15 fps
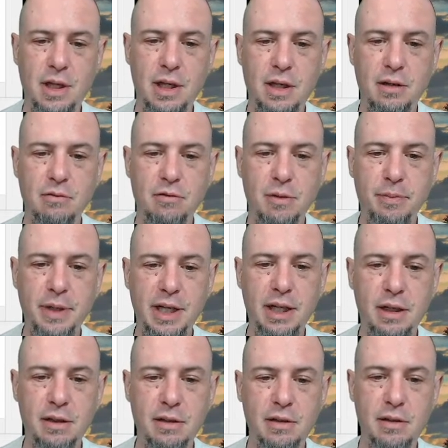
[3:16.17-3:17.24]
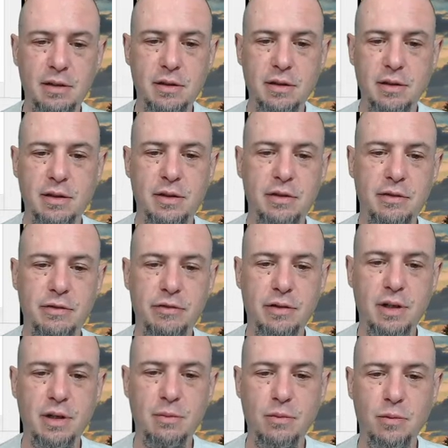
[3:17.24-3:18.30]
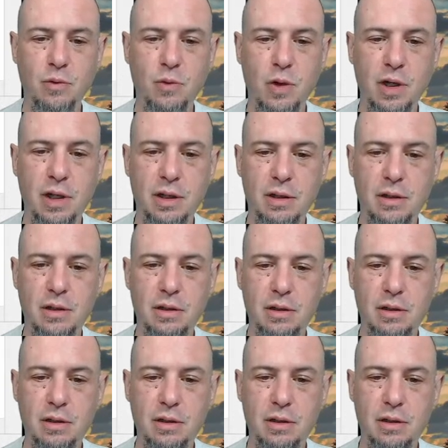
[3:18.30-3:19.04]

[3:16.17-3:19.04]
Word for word: then repeat from one.